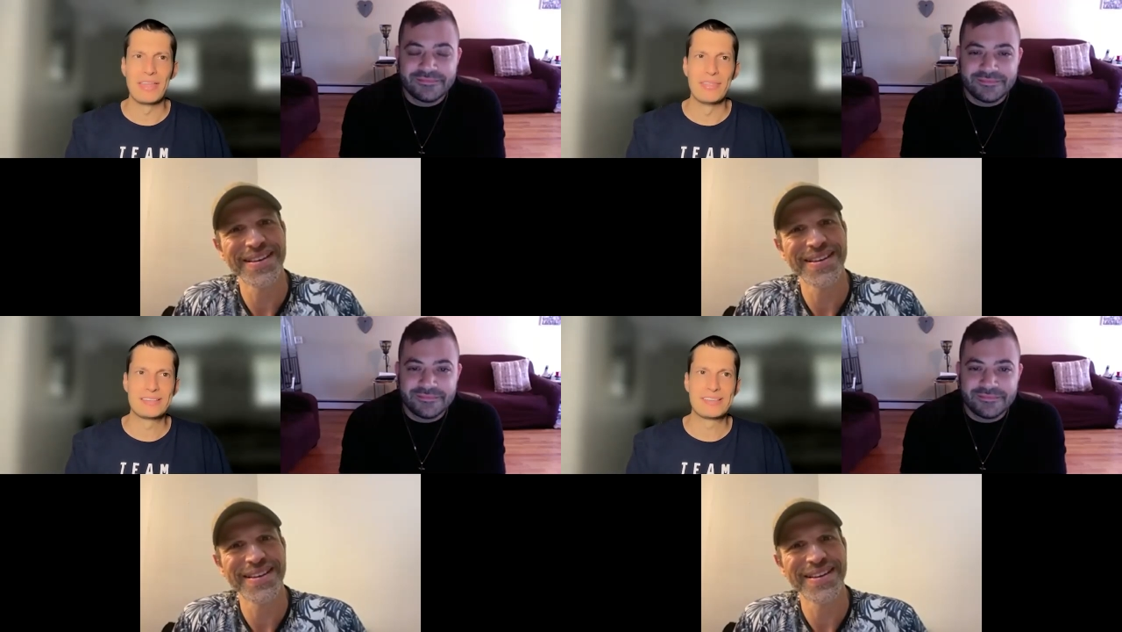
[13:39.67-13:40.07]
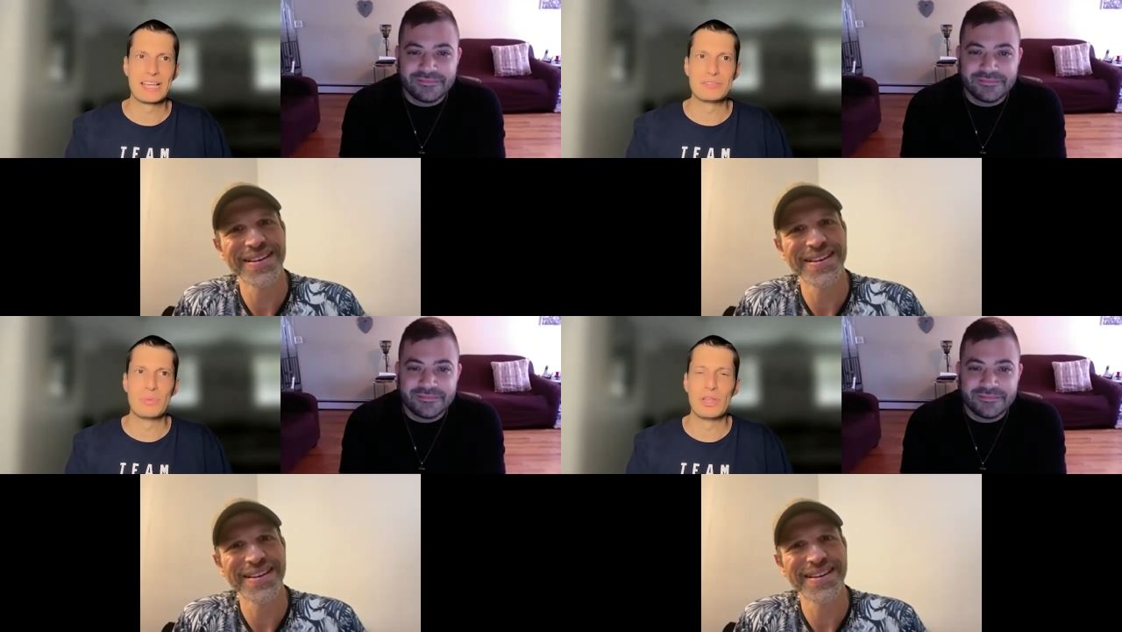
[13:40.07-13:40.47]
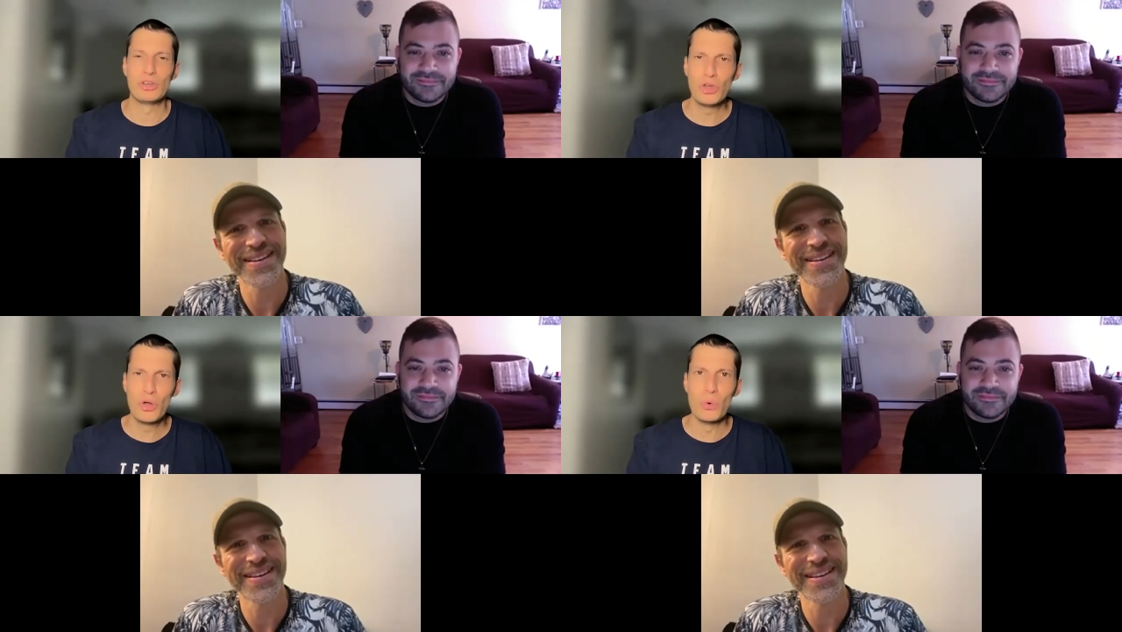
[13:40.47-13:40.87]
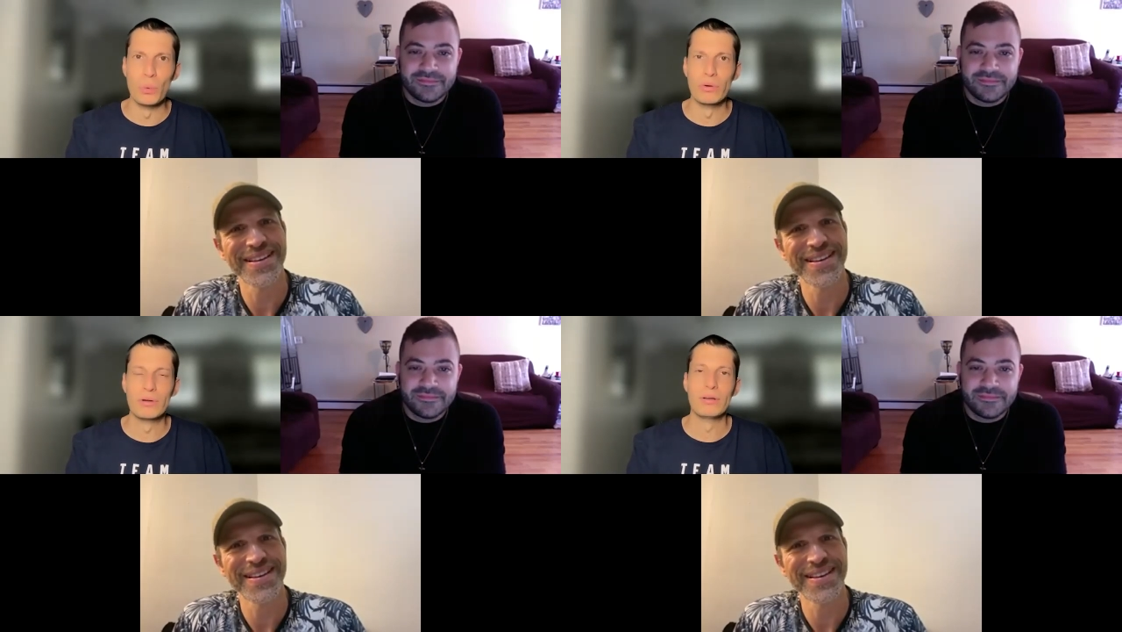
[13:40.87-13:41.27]
Speaker 1: And this has been
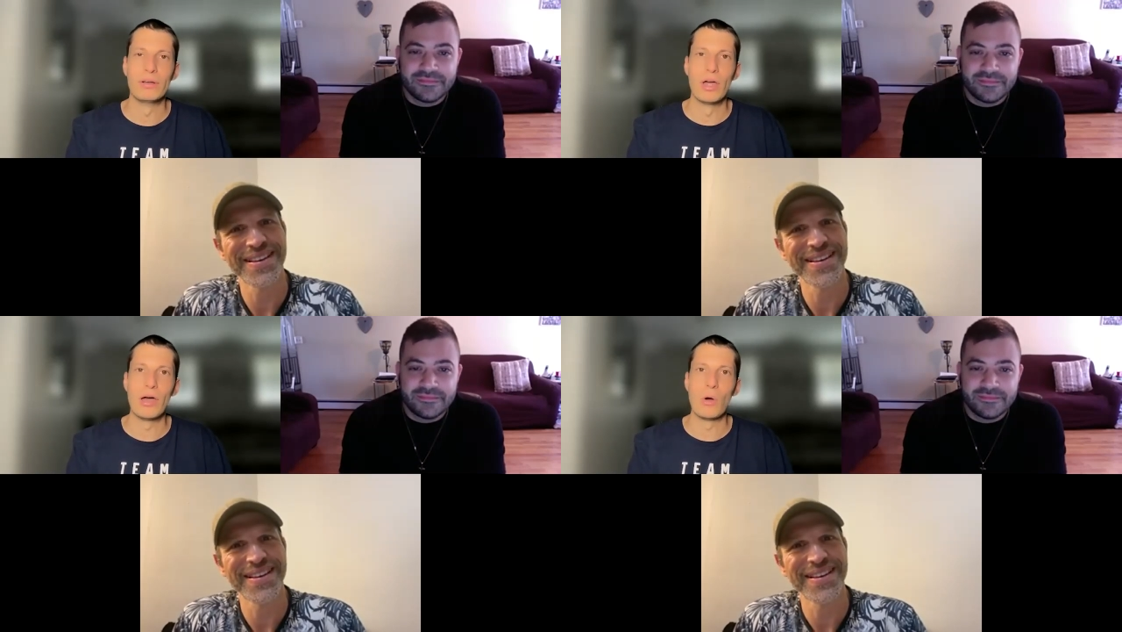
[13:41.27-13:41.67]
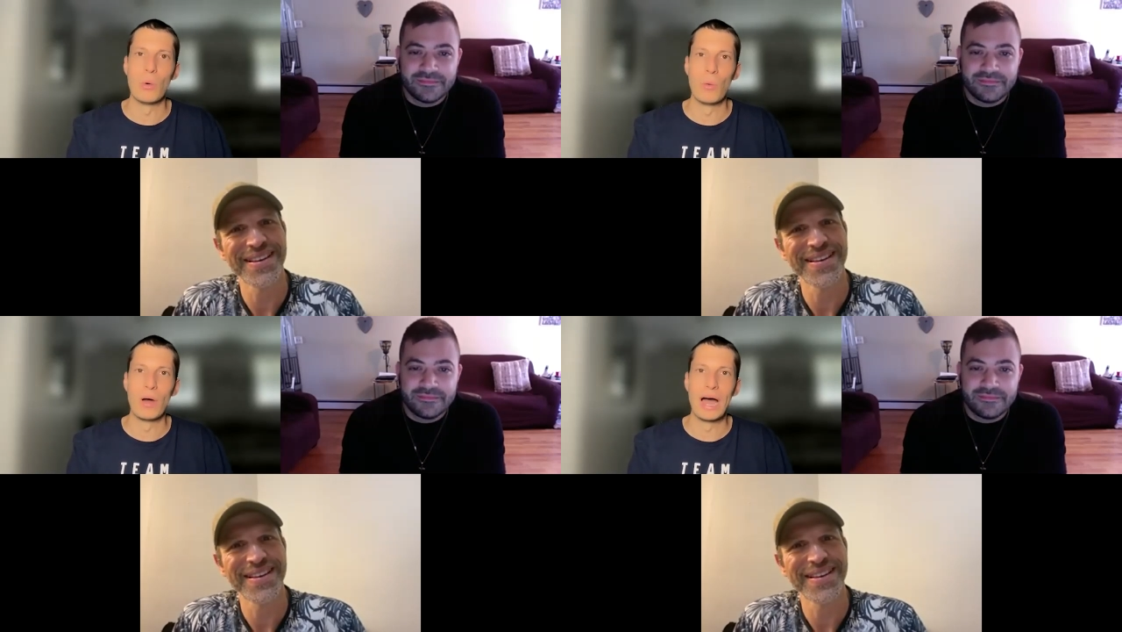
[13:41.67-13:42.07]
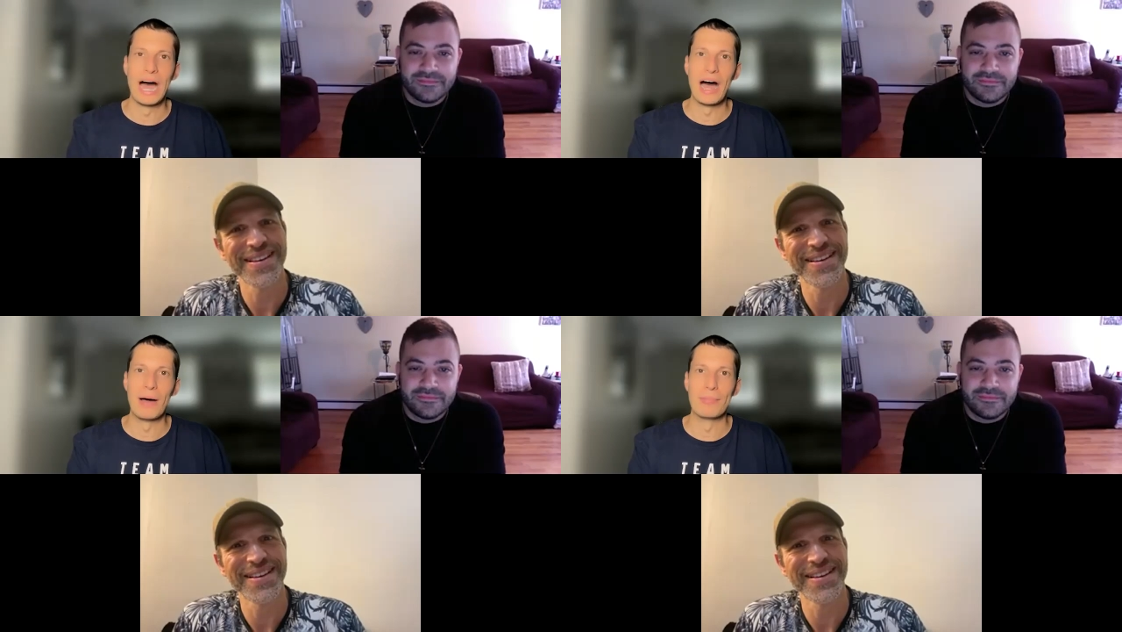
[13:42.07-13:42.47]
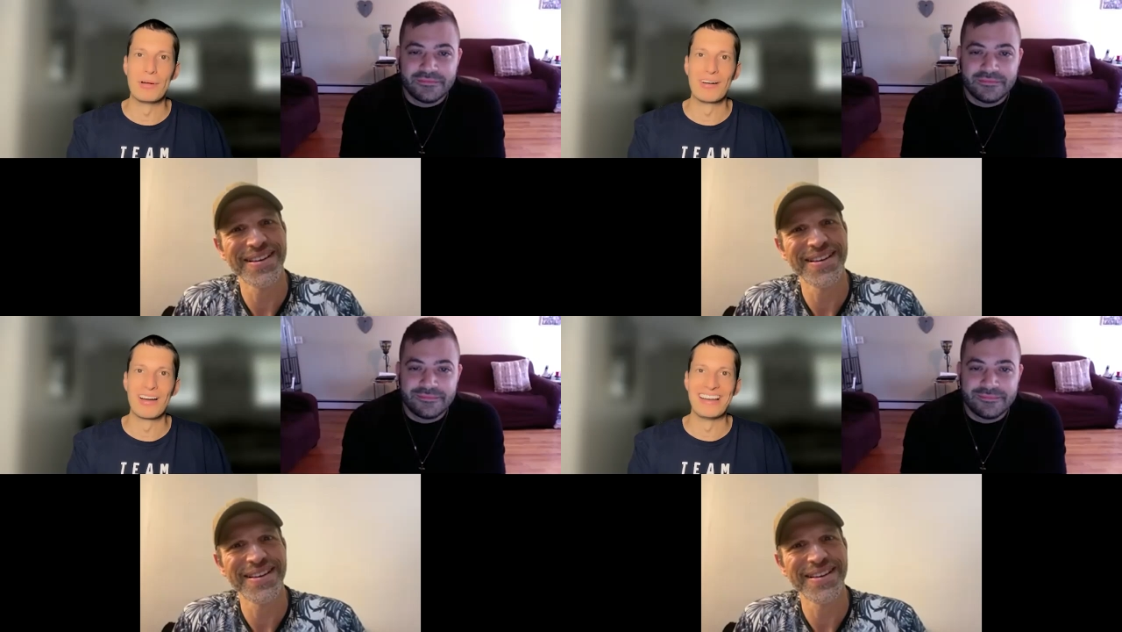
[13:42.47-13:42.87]
You Know I'm
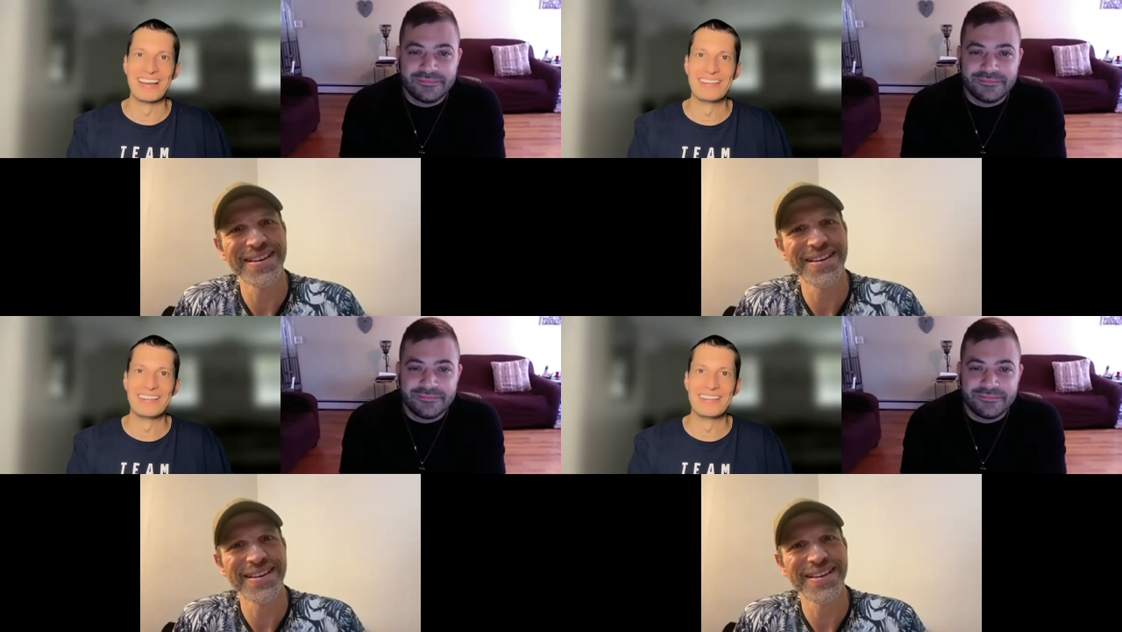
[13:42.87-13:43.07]
Right.